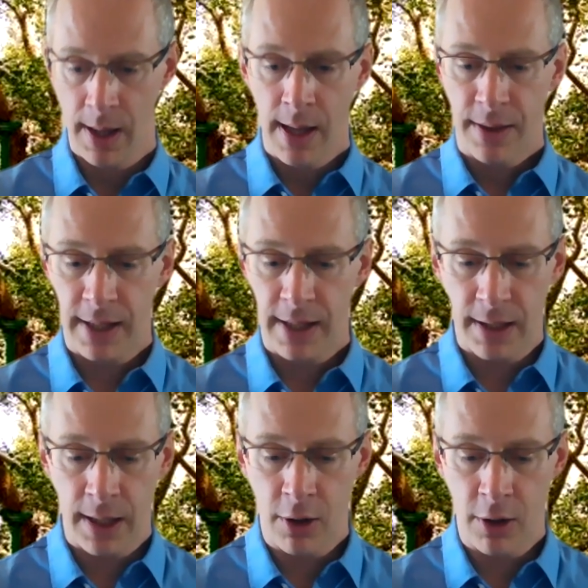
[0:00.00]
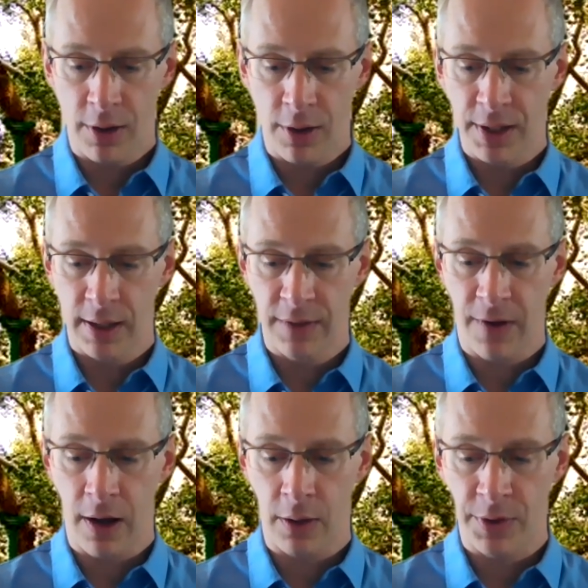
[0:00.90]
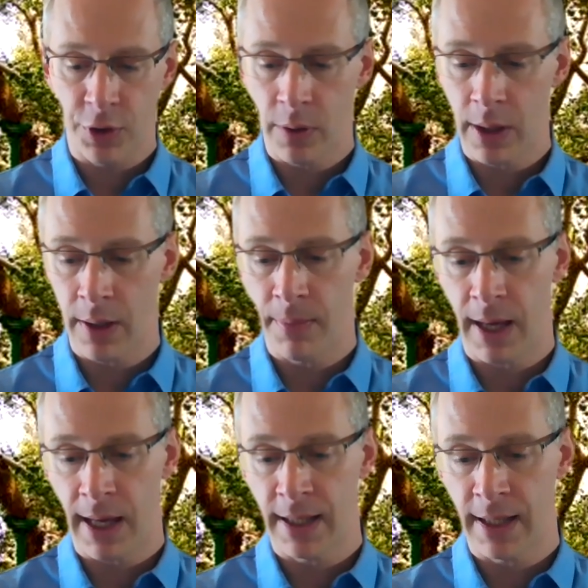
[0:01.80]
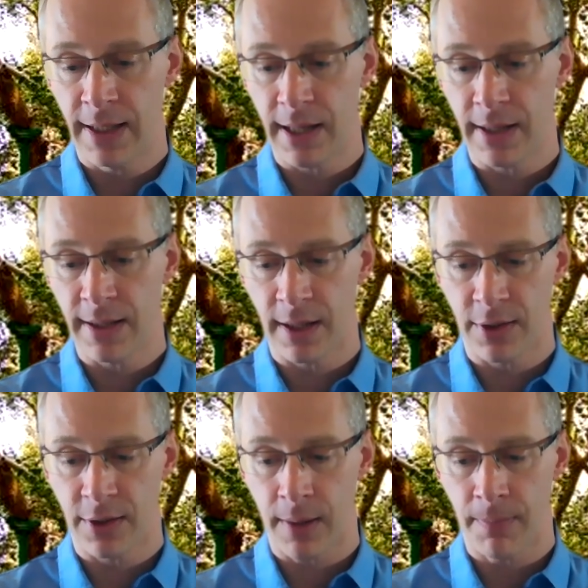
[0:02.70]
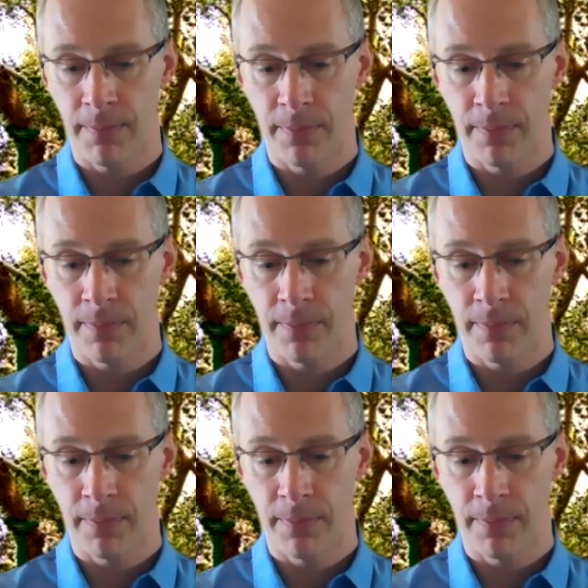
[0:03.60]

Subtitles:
That he calls his followers to him and he says this to them.